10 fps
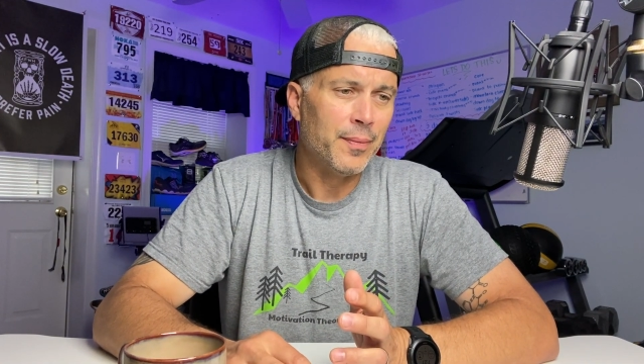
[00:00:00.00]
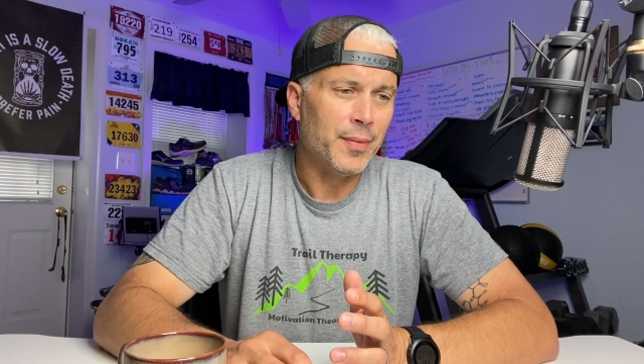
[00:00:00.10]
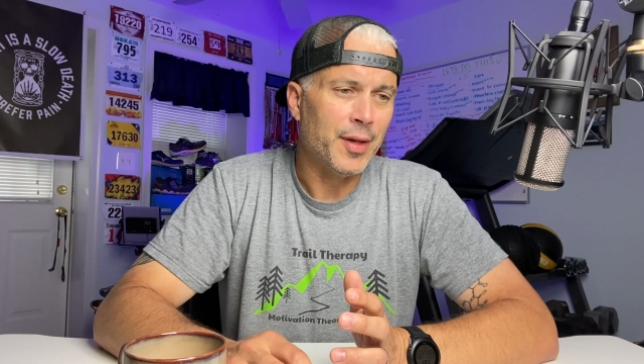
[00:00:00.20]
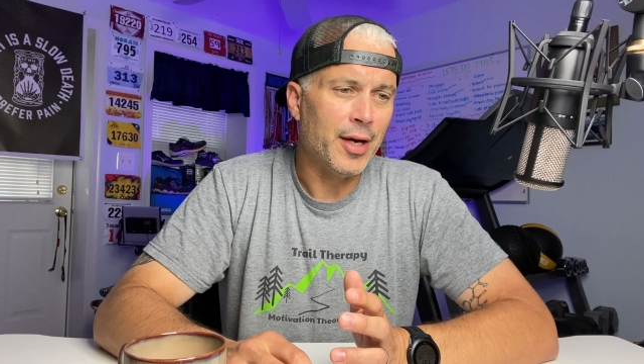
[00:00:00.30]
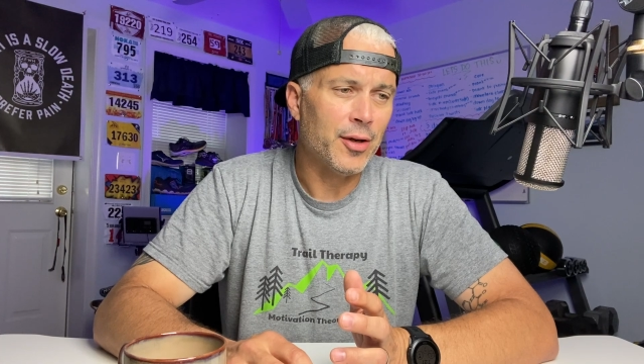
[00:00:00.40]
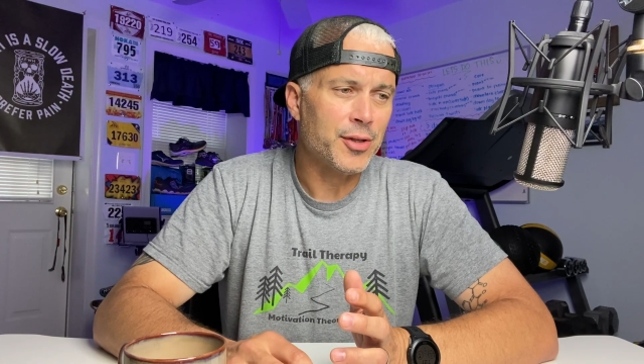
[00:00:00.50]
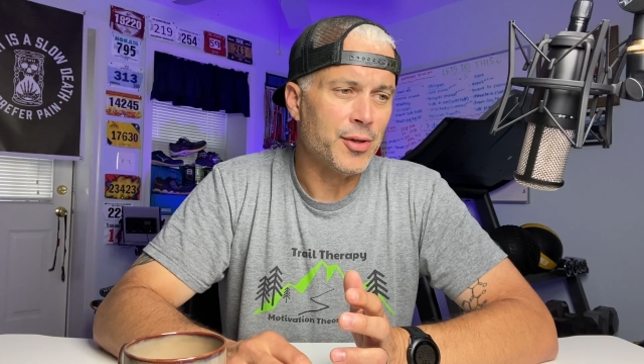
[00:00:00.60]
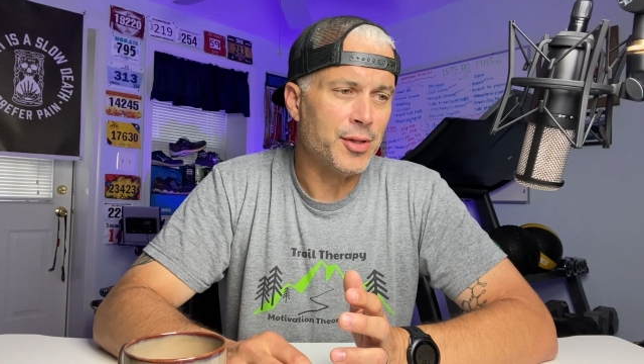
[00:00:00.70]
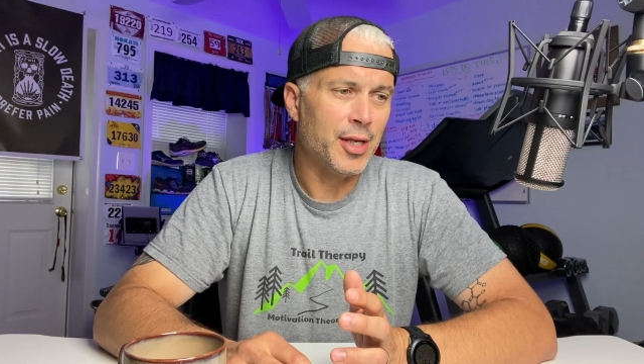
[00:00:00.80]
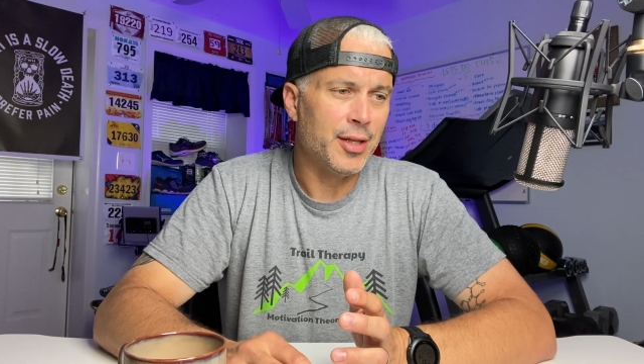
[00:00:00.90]
They
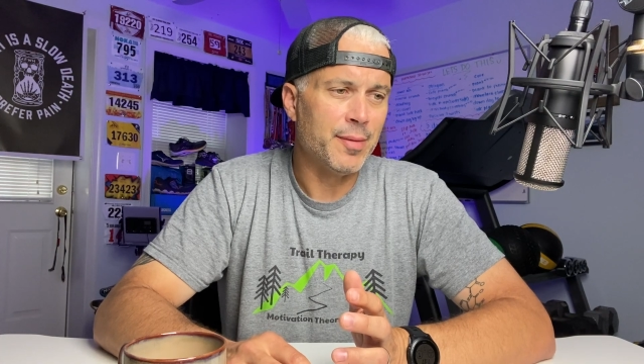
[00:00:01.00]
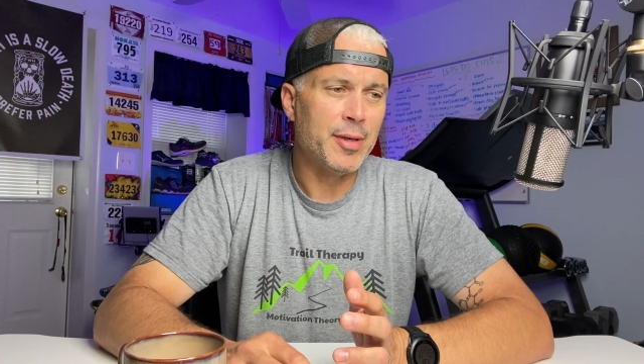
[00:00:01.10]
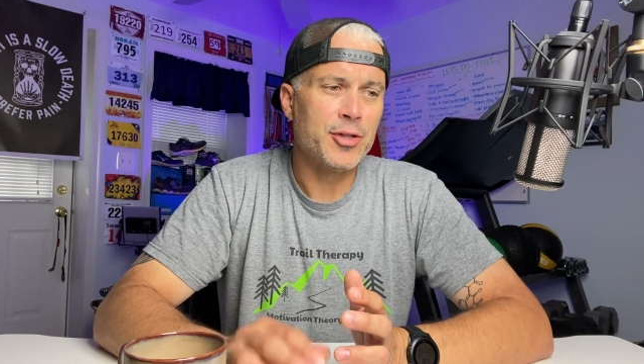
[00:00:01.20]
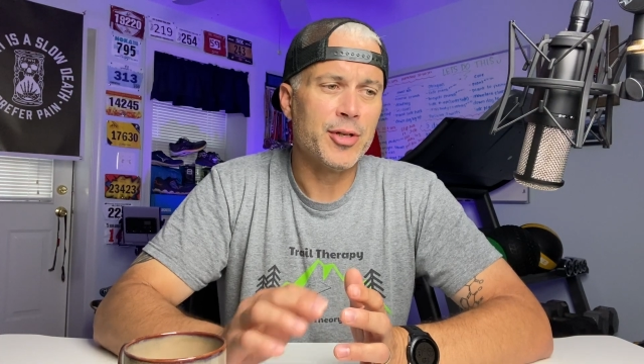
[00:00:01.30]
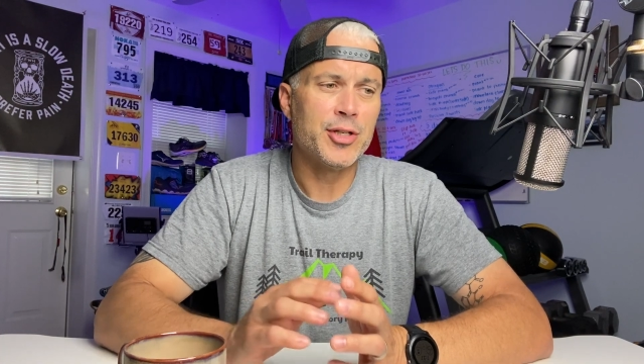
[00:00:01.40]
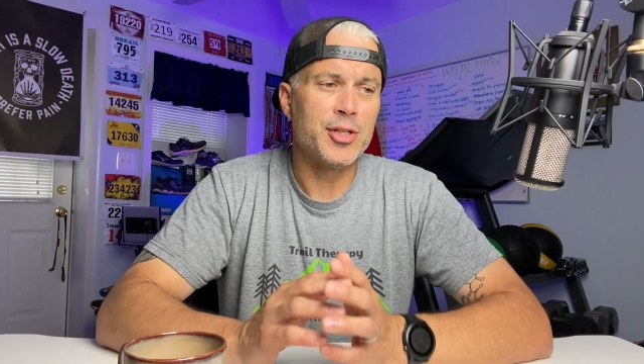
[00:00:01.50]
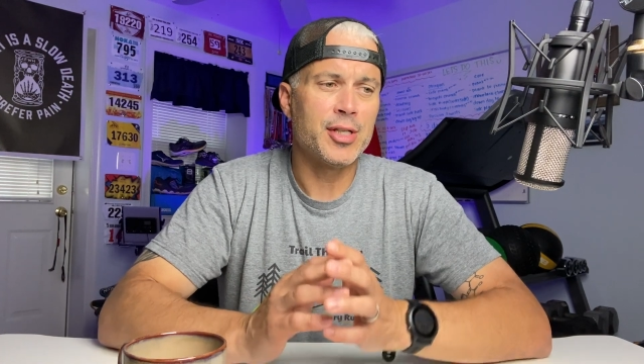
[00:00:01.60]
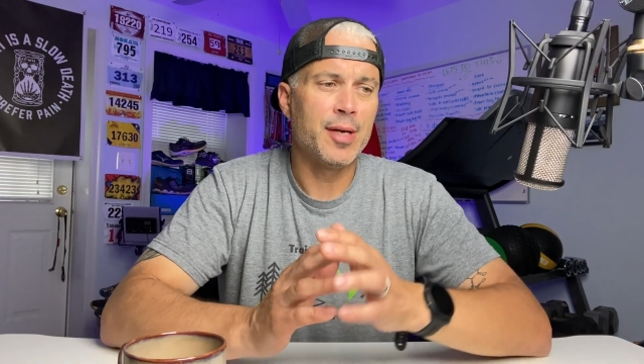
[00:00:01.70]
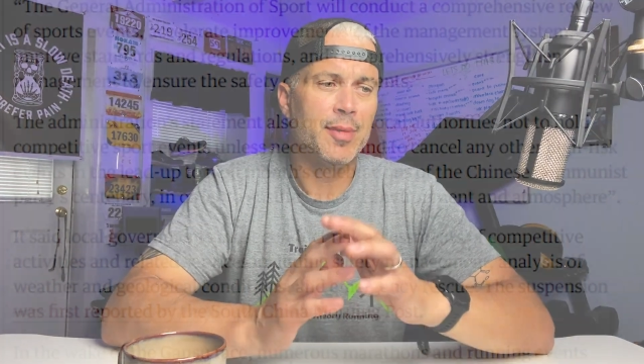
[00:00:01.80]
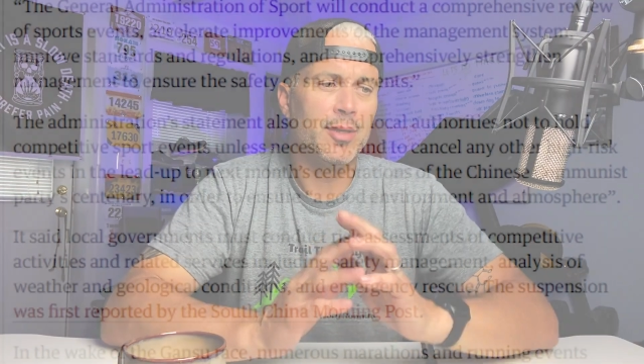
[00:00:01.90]
also said the administration
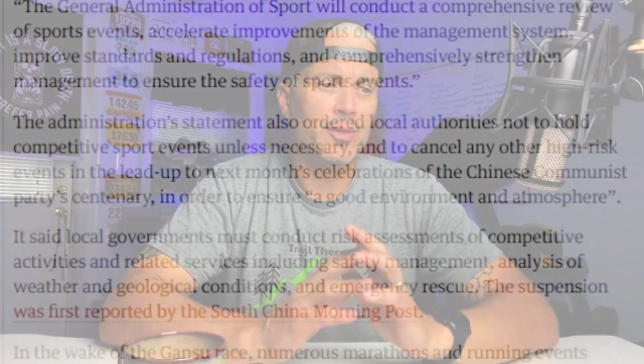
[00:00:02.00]
statement